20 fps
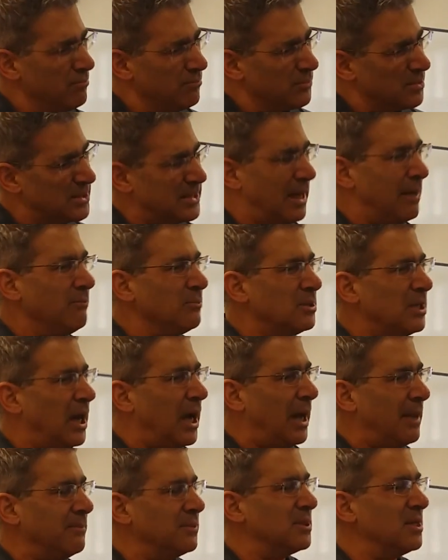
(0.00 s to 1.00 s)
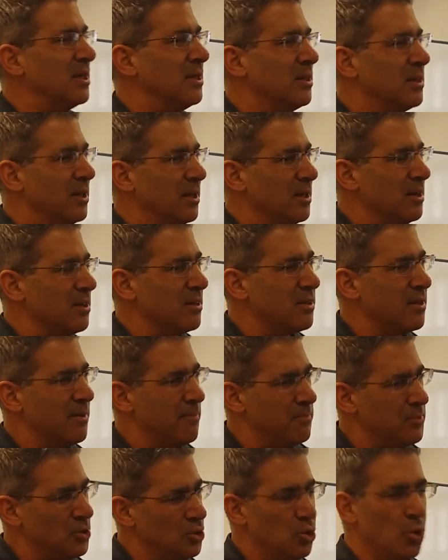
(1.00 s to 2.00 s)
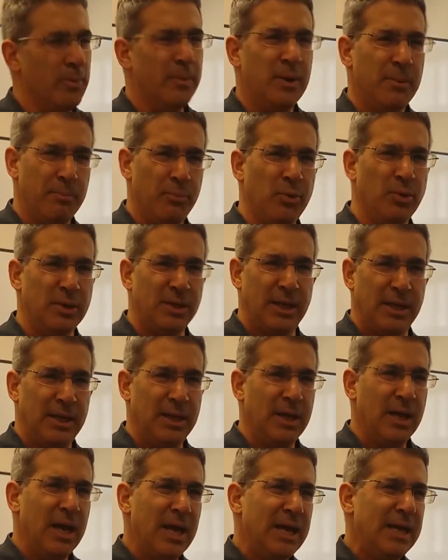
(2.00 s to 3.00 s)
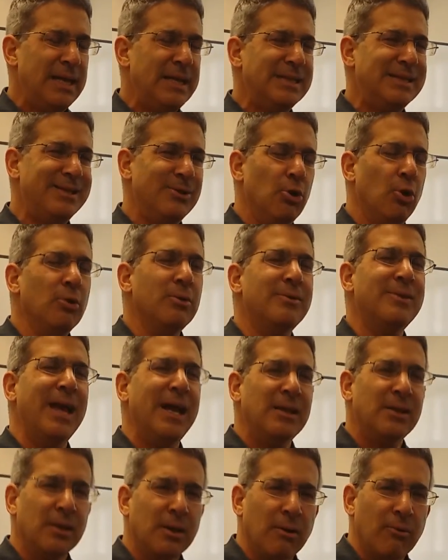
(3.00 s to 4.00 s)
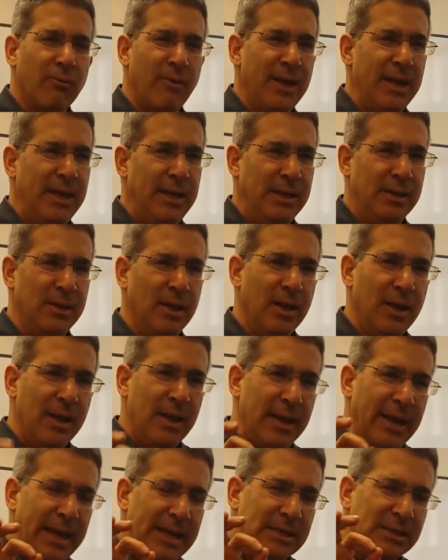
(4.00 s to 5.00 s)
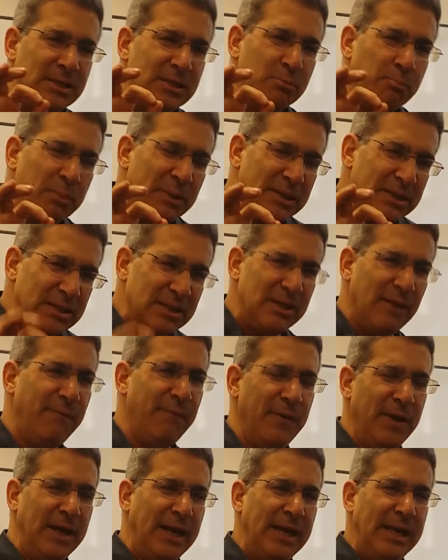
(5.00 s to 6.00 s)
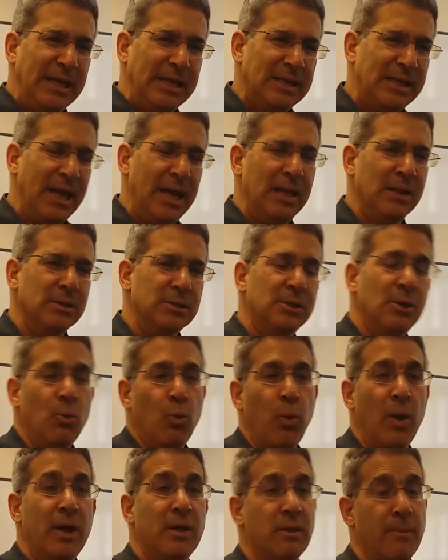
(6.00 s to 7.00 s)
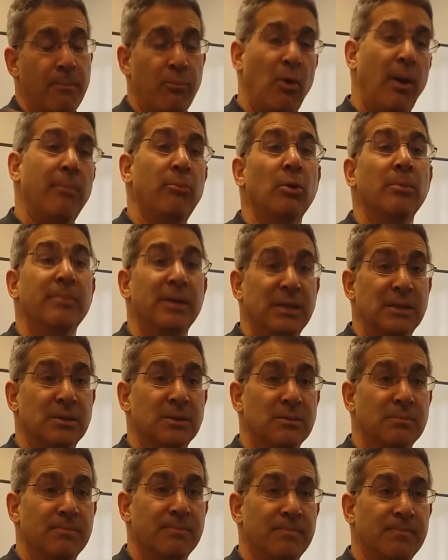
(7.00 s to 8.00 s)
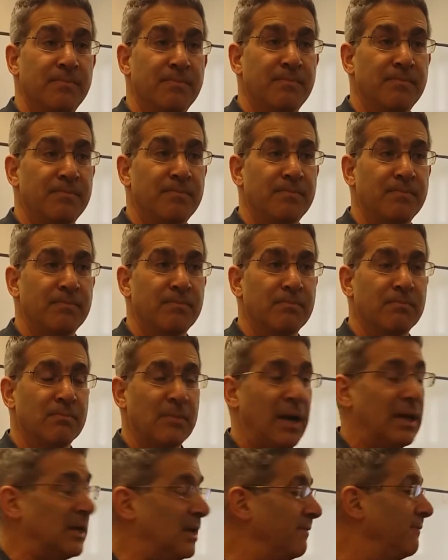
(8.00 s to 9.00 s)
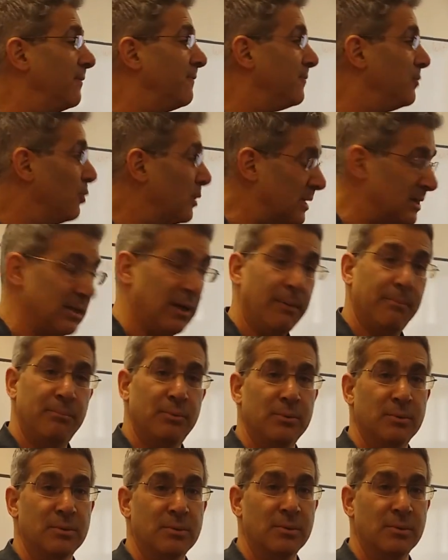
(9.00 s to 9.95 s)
sometimes the human body is not that great and specifically tells you where the problem is. I'll give you a few examples.